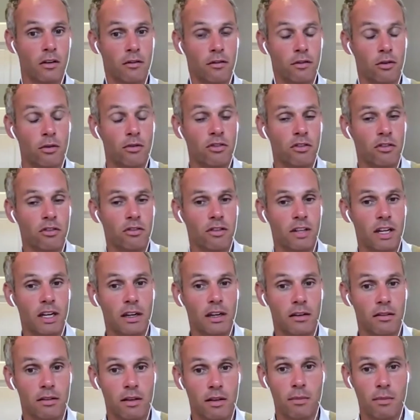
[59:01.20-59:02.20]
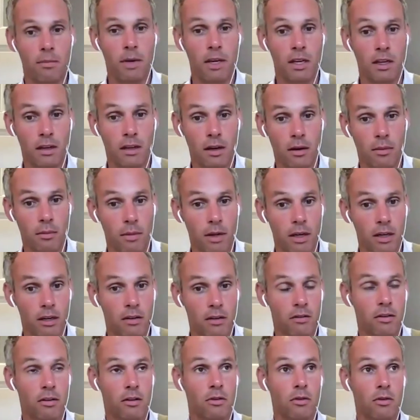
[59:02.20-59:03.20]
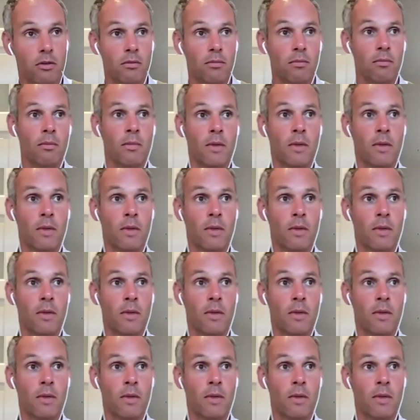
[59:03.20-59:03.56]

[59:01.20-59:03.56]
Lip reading: future standards that may come. And it's a good